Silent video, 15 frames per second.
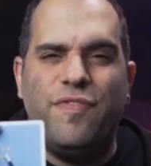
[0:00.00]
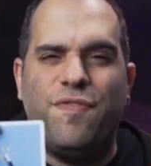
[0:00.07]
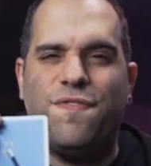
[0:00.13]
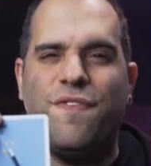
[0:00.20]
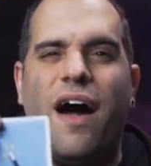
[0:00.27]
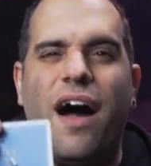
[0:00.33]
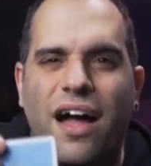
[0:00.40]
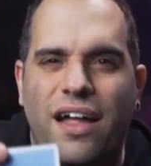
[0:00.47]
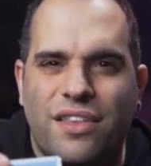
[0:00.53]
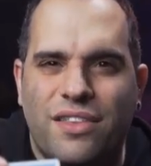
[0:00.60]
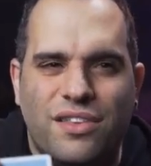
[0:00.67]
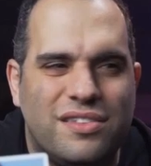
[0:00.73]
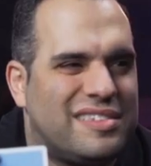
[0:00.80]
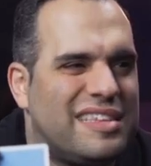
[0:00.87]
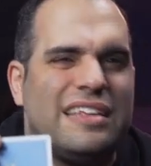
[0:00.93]

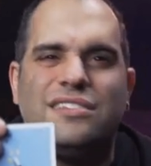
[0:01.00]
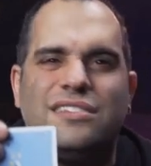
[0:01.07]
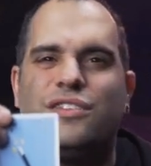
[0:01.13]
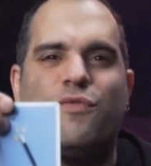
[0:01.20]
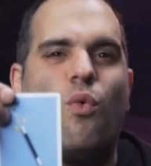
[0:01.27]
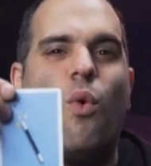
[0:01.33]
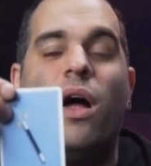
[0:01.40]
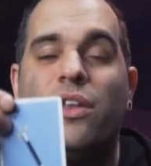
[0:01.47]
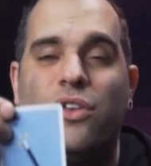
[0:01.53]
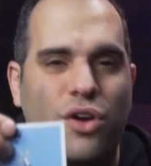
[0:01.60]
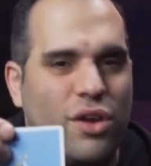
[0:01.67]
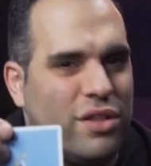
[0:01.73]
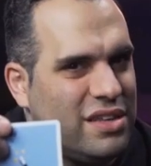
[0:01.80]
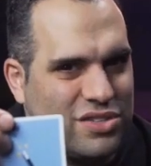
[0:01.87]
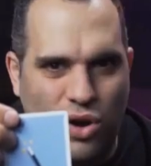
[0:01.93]
fun, sense of
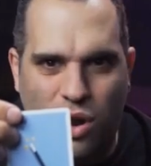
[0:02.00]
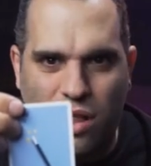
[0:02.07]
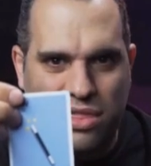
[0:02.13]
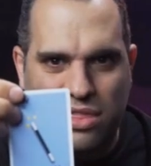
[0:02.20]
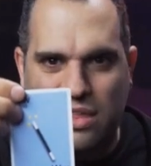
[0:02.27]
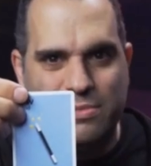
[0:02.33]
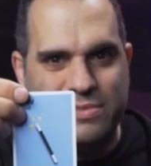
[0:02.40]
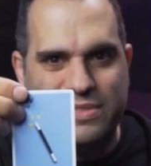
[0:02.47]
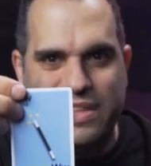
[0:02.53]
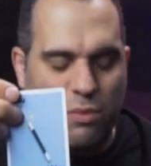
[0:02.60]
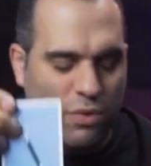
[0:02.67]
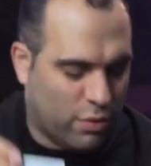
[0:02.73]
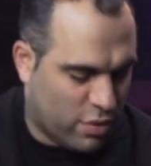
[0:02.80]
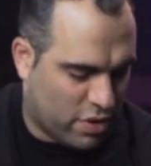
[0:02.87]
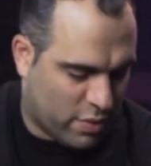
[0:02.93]
wonder. These are all themes that
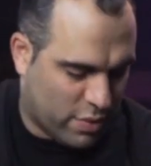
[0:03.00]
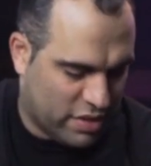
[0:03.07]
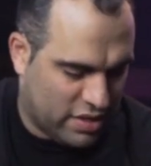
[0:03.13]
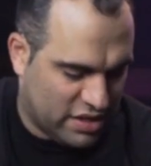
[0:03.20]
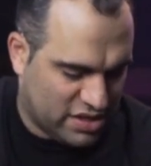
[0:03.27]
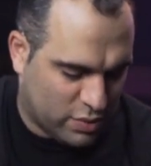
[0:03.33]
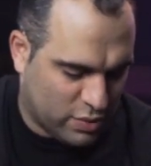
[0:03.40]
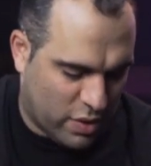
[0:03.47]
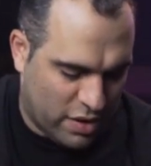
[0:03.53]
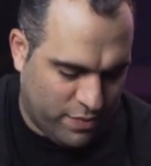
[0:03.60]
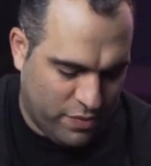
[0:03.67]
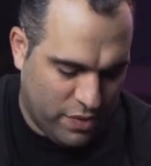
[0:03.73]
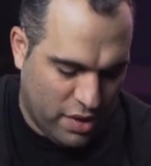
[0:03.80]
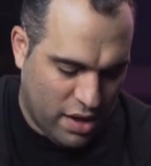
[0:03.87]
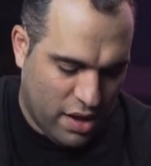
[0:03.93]
will work with this
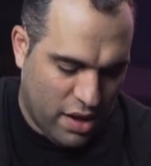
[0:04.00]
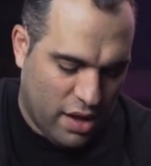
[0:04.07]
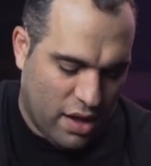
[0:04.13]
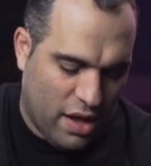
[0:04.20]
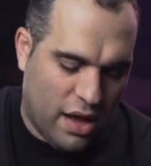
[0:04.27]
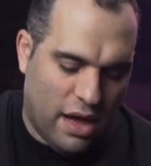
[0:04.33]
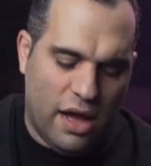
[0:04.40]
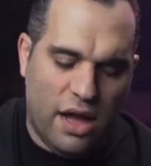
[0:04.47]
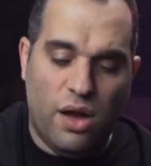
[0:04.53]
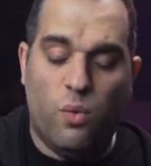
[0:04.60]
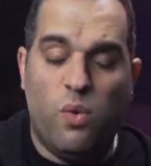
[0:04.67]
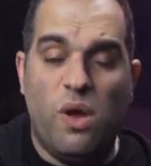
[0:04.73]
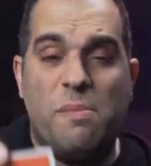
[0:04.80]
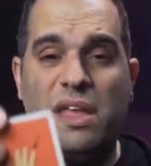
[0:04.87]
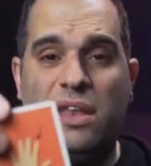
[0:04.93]
one.
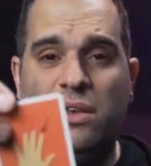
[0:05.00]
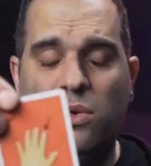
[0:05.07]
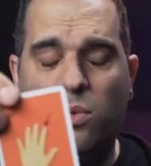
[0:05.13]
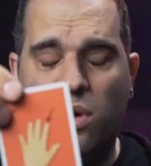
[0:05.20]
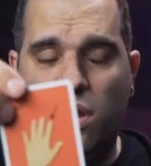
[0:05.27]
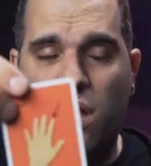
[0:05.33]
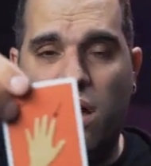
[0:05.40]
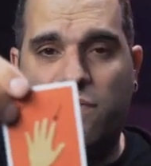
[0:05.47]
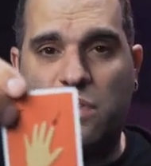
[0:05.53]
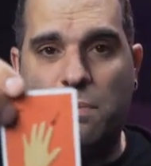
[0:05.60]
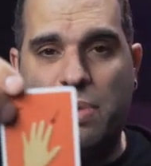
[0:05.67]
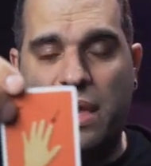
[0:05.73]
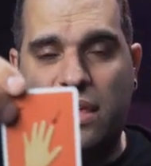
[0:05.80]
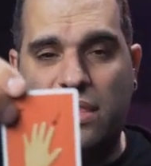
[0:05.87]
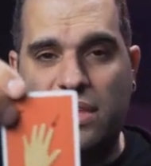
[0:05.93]
Women will often
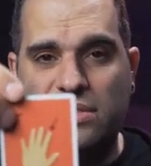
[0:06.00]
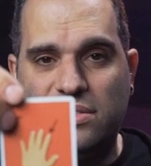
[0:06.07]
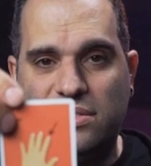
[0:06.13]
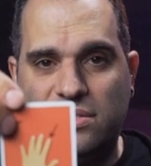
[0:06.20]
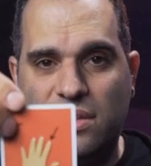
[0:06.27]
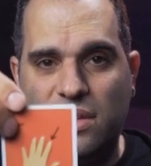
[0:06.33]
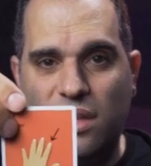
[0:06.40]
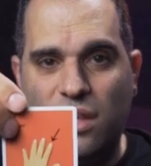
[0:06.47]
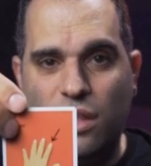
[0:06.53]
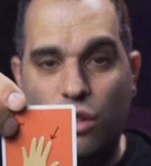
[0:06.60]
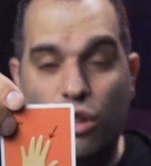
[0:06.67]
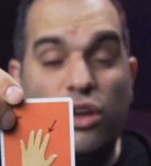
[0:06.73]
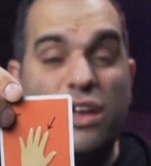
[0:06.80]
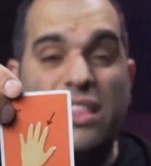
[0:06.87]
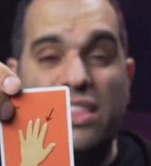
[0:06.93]
pick this.
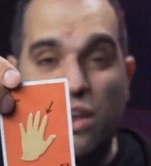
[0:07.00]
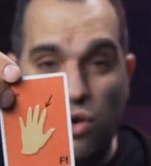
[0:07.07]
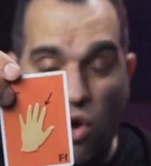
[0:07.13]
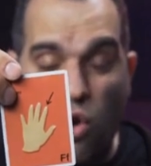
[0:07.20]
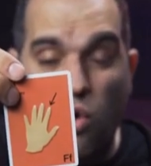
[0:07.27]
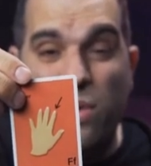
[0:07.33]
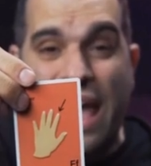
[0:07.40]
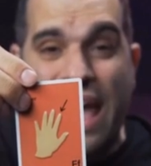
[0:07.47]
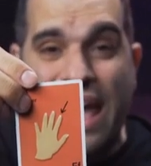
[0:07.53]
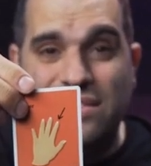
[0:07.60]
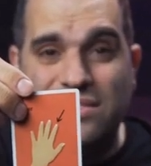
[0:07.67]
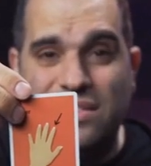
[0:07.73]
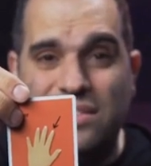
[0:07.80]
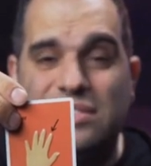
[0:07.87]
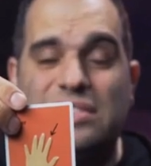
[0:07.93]
Look at their own
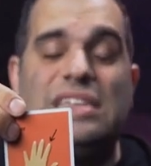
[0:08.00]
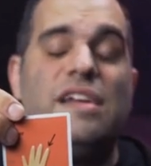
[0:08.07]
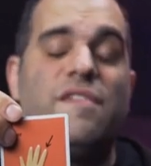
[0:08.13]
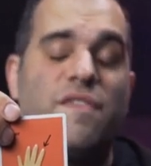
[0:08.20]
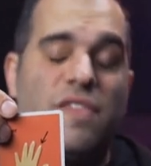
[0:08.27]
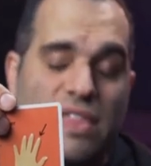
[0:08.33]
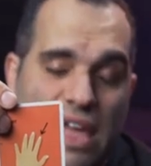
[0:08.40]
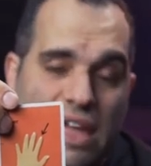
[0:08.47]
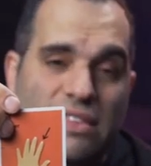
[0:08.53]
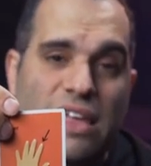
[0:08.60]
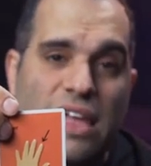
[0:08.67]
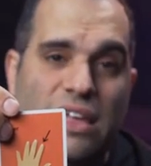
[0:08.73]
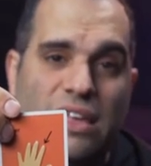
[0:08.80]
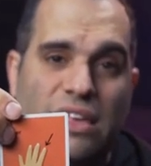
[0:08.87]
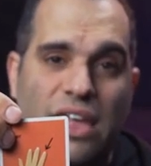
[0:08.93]
hands, see if they
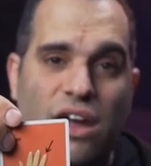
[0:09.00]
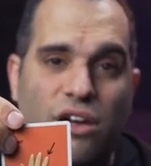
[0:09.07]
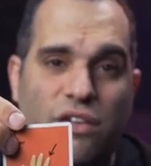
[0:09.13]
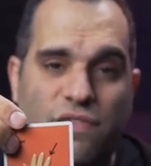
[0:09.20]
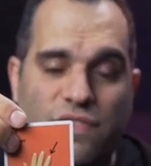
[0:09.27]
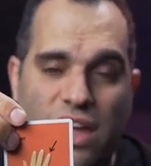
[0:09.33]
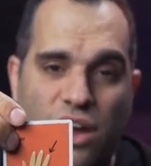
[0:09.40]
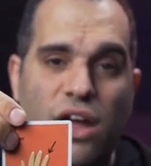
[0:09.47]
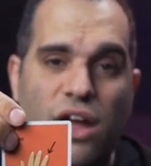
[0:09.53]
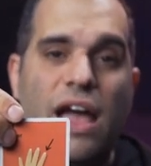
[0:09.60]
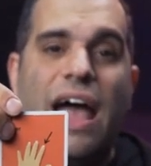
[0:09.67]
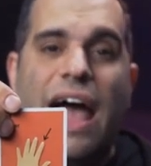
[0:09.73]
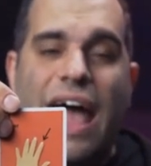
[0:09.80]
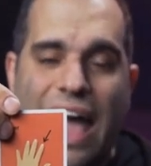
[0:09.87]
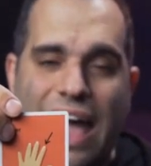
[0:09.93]
take care of their
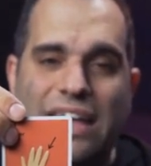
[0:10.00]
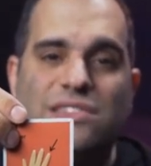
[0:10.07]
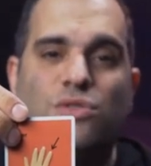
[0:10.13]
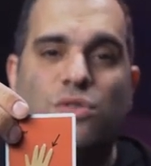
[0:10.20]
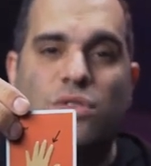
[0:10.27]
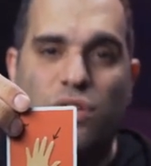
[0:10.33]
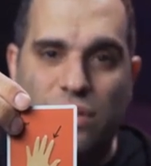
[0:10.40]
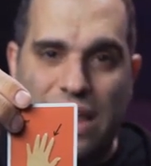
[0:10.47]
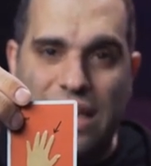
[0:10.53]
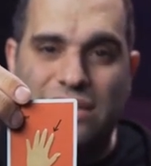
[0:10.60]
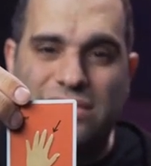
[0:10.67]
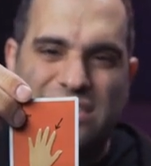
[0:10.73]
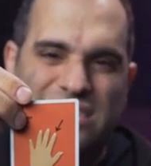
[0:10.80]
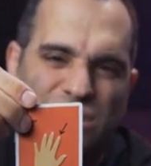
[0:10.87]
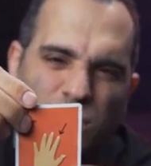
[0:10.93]
hands or their
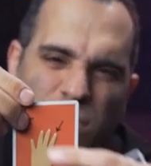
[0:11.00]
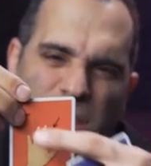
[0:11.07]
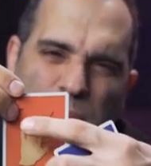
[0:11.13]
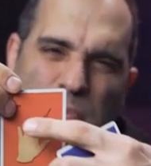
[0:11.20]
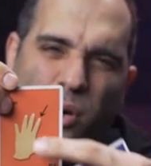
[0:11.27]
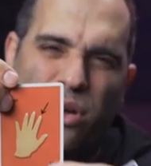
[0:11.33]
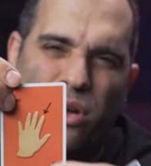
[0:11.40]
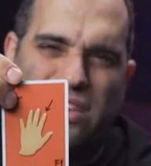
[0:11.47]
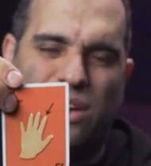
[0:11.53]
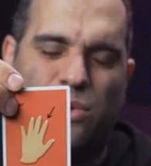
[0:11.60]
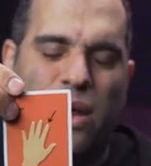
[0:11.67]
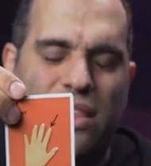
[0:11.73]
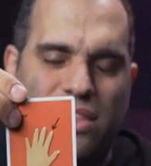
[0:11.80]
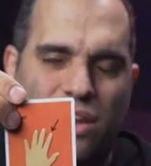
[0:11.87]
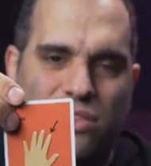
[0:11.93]
nails, because it's really pointing
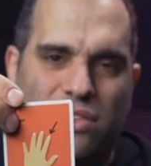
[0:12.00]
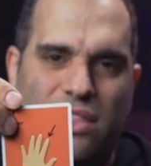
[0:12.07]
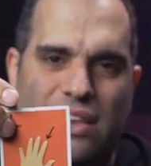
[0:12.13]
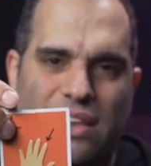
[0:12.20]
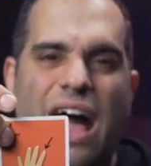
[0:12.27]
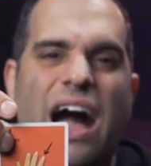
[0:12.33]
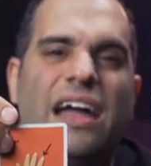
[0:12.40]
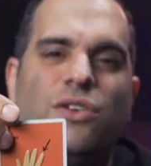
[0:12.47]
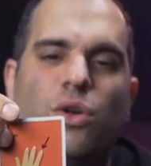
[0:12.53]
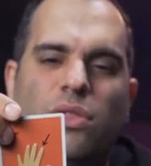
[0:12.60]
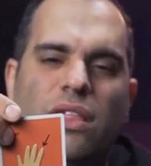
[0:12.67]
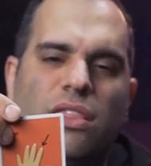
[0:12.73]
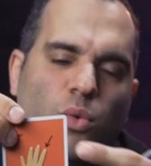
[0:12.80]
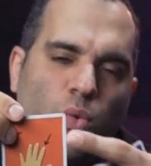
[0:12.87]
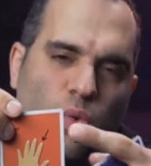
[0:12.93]
right there to the nail. I know
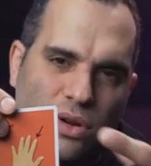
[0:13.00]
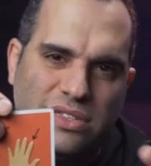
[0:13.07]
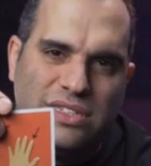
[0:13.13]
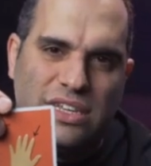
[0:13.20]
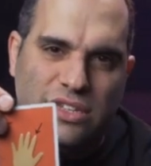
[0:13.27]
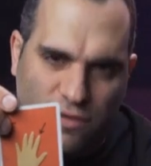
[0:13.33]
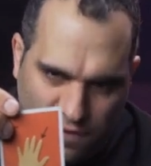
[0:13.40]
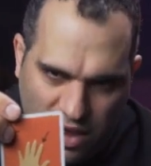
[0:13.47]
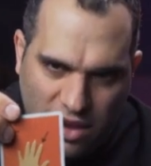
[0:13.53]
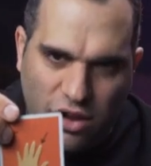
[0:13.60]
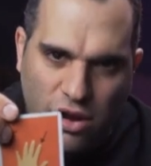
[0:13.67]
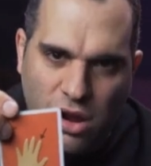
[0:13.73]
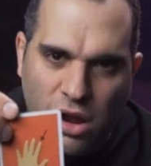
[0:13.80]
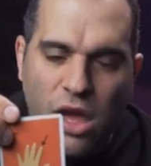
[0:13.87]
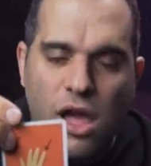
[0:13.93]
that the word says
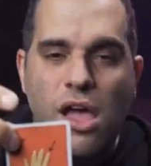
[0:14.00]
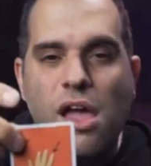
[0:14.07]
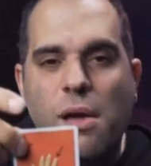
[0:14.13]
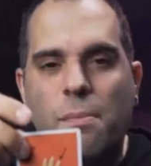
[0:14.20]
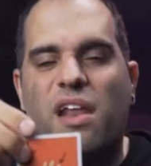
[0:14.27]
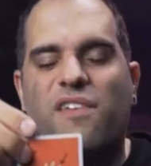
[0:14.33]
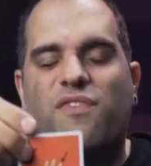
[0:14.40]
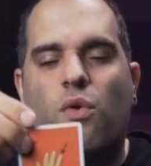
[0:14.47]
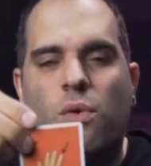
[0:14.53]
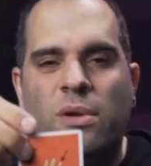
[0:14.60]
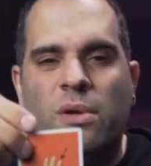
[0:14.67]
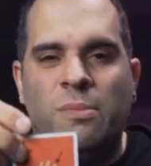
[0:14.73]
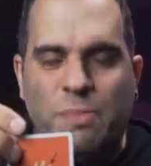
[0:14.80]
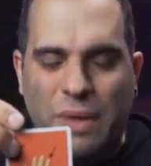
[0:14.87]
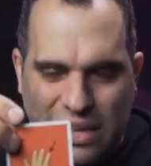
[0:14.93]
finger, but if a
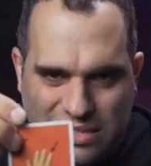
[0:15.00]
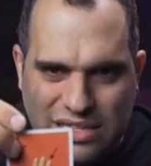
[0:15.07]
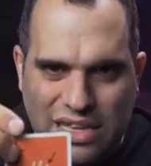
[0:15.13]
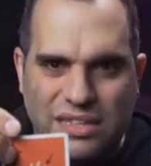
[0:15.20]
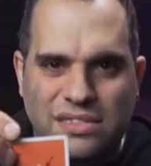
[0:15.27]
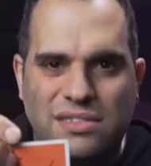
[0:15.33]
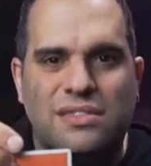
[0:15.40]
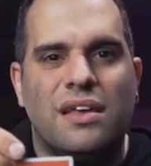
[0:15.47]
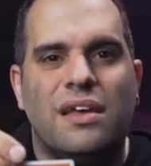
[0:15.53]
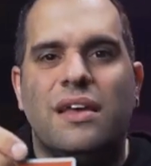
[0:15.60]
woman picks this,